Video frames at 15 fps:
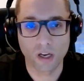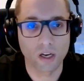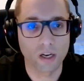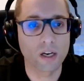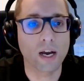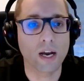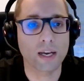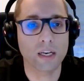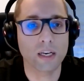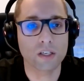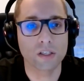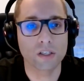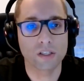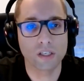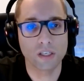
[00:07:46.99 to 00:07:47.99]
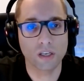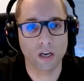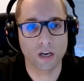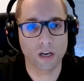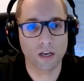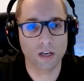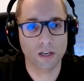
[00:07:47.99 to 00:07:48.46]
I can actually see,
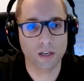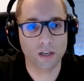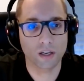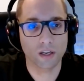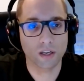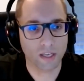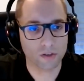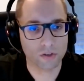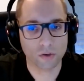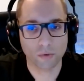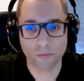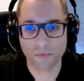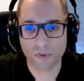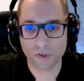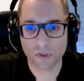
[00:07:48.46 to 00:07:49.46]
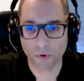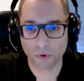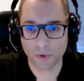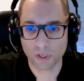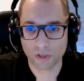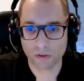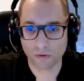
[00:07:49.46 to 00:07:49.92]
some
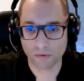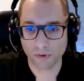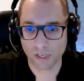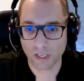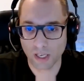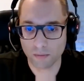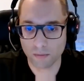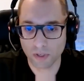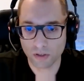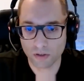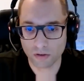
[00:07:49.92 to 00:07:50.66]
questions already came in,